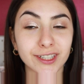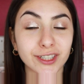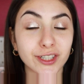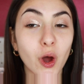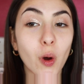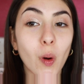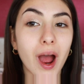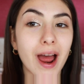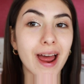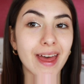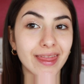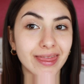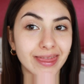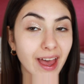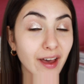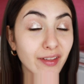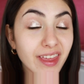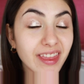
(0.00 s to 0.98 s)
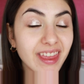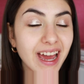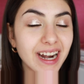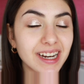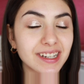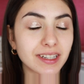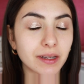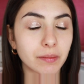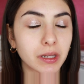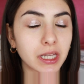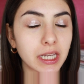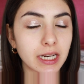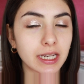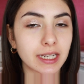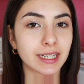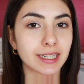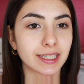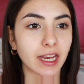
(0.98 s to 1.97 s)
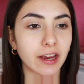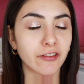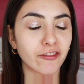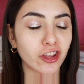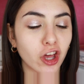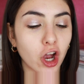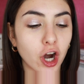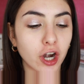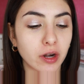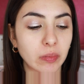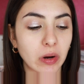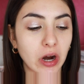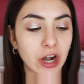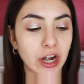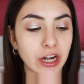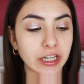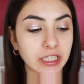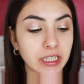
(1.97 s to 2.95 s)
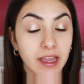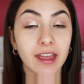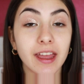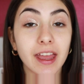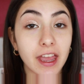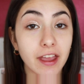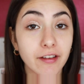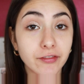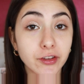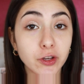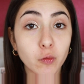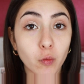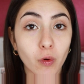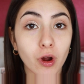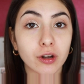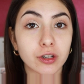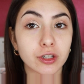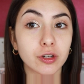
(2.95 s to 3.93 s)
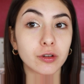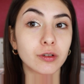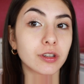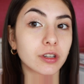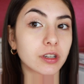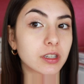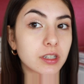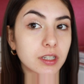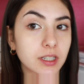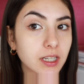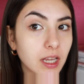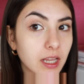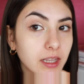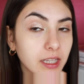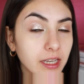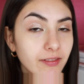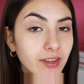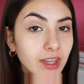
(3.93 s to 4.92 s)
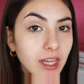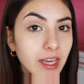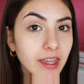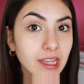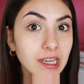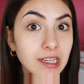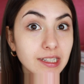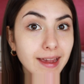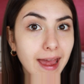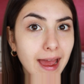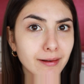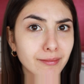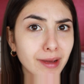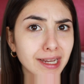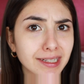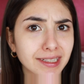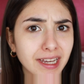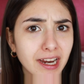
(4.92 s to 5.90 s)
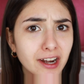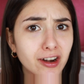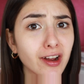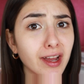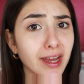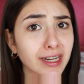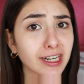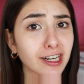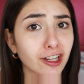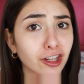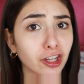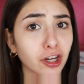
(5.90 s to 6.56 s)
so now that that is complete, it is time for the hard part. If you want to, you could just leave it like this, add mascara, and it'll